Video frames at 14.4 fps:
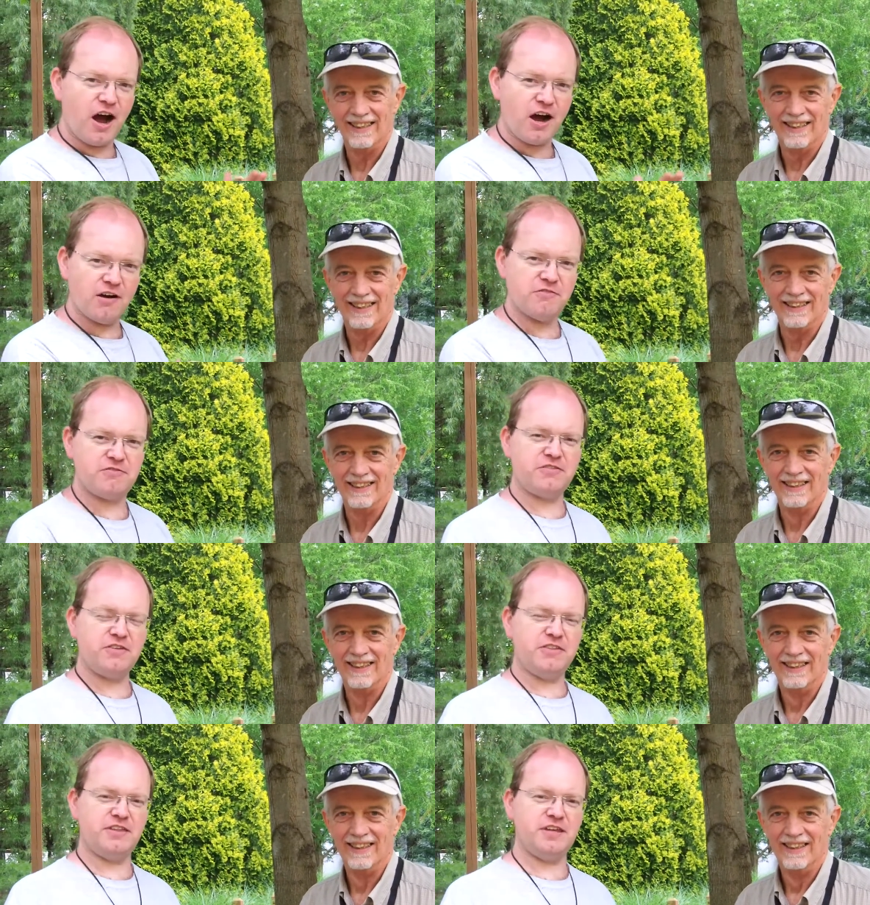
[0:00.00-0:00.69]
Speaker 1: of
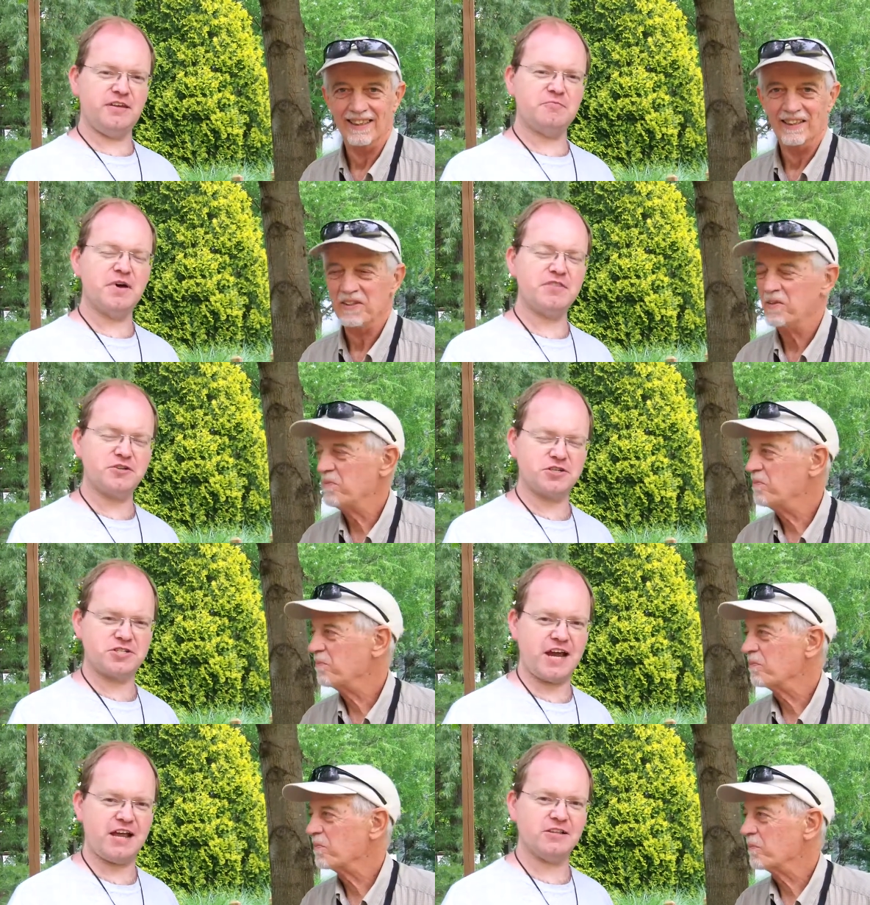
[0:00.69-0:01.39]
the
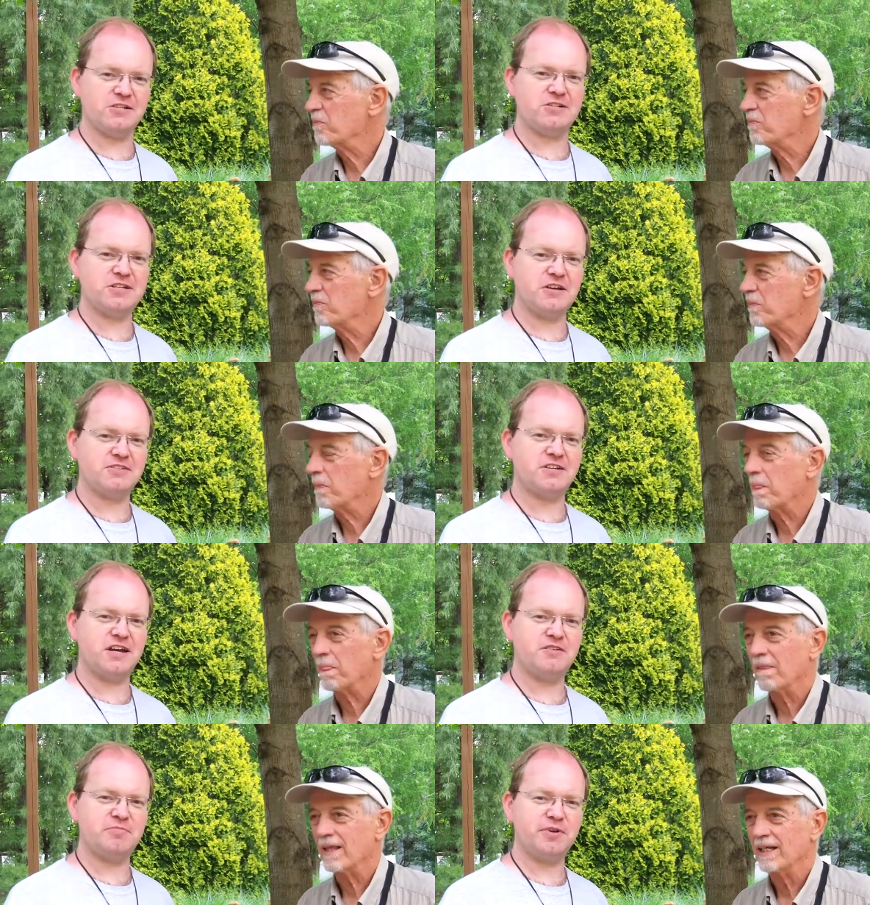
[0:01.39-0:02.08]
Mother's Challenge
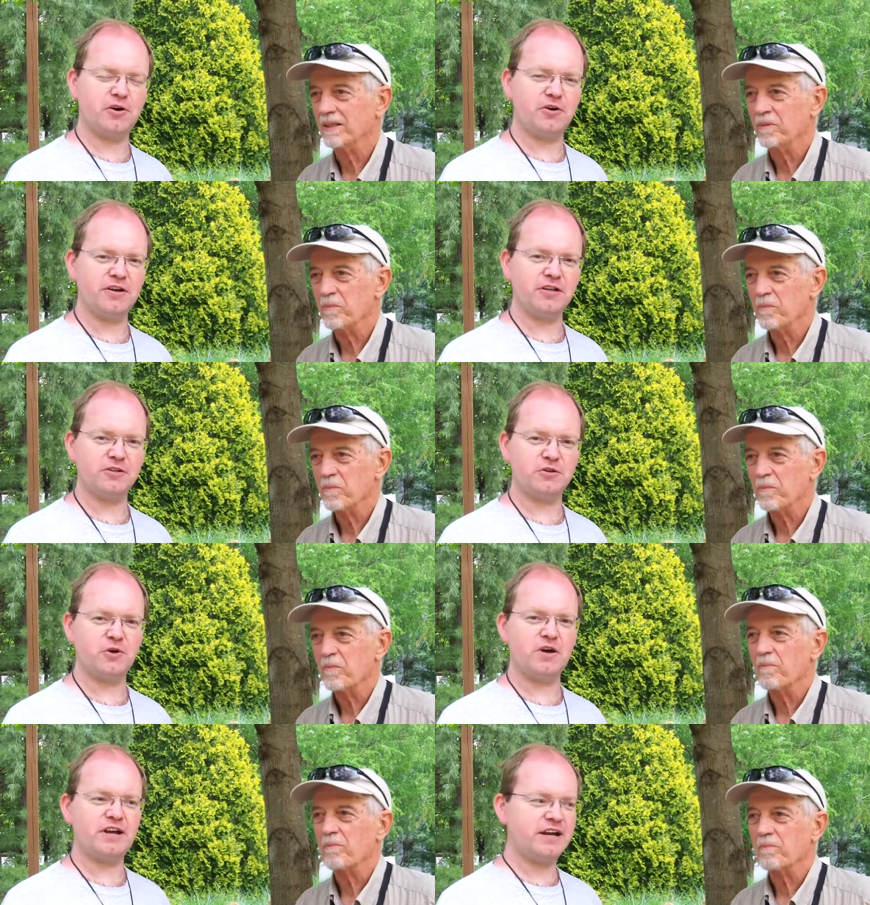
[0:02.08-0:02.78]
outside of Peoria,
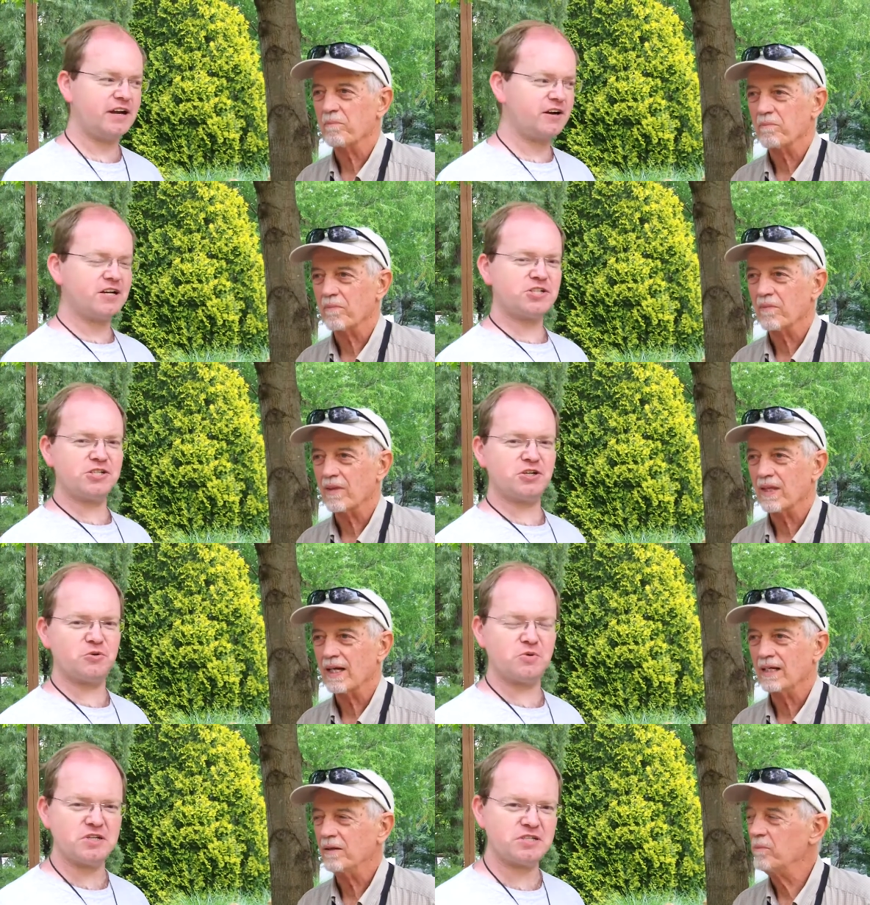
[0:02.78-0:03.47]
Illinois, here at
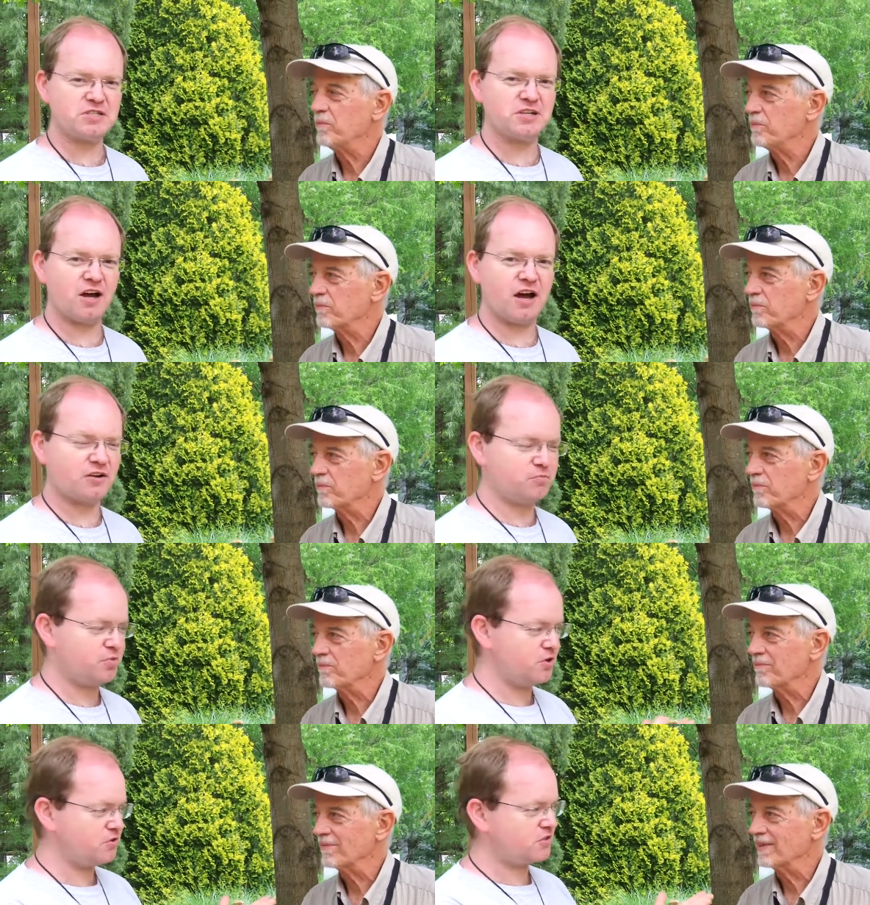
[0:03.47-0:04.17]
Geo
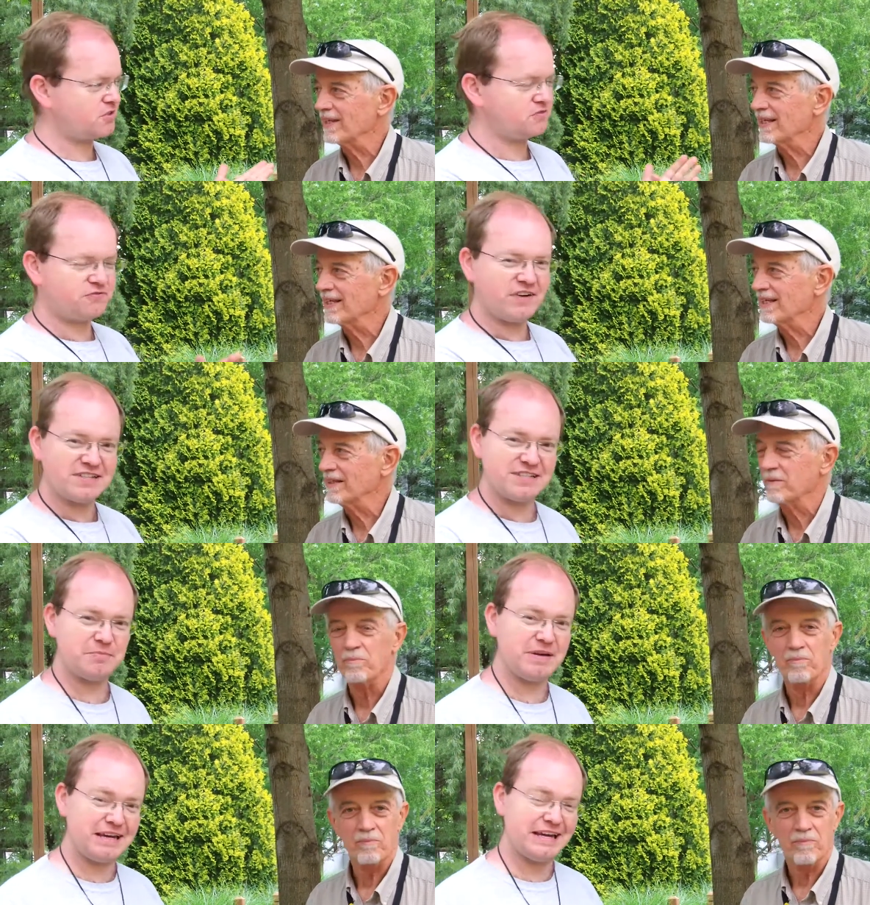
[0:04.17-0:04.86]
Woodstock, Bruce
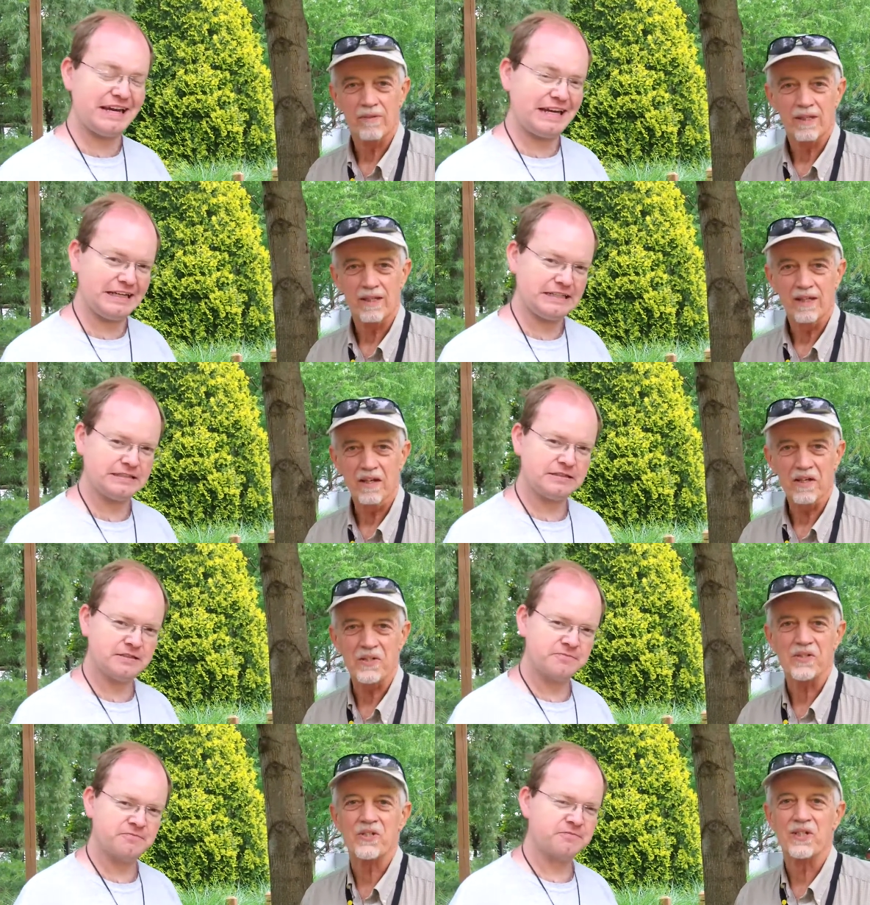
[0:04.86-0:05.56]
Fuzzy B.
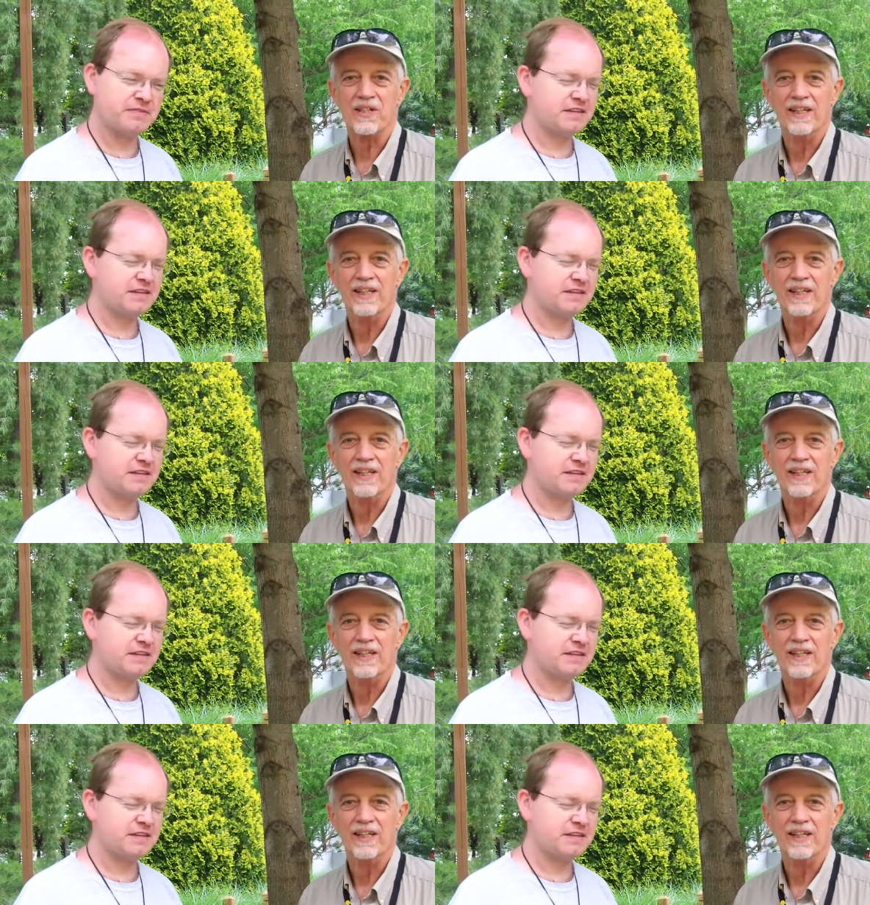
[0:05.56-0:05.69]
Yes.